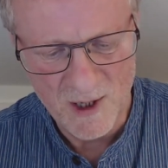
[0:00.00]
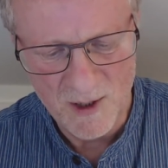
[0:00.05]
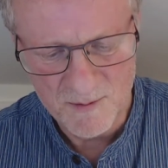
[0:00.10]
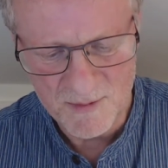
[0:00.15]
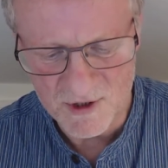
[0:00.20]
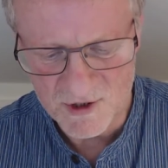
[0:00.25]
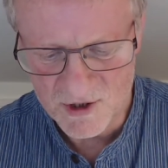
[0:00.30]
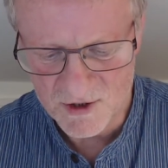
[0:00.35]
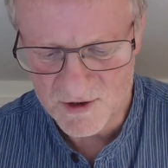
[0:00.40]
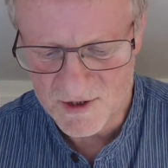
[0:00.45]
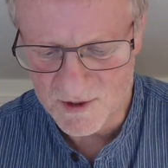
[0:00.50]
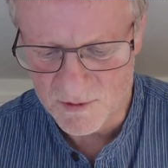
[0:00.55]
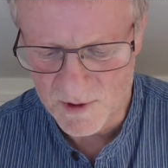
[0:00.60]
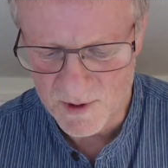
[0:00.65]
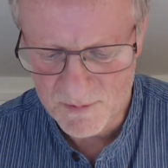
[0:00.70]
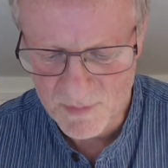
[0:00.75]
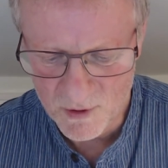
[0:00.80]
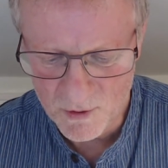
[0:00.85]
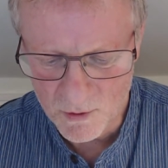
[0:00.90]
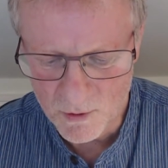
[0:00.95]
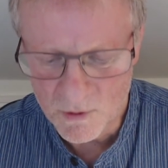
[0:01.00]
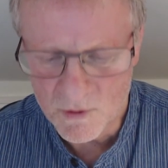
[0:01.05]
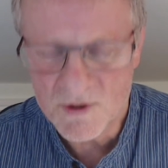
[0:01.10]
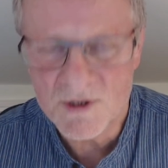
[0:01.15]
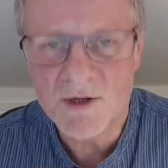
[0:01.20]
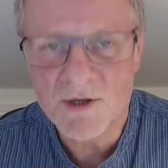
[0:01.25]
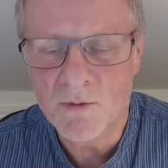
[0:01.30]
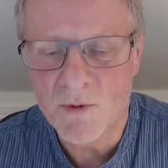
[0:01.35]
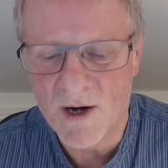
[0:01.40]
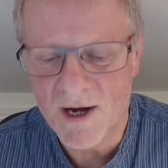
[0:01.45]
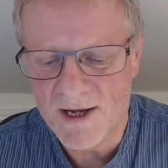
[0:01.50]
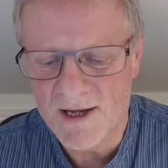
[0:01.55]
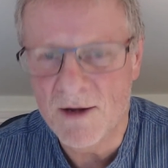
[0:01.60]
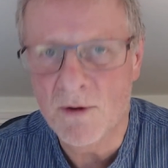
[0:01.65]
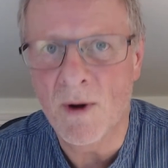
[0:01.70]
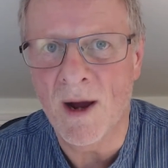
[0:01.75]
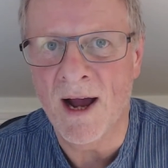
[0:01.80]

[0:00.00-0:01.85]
produce a report where you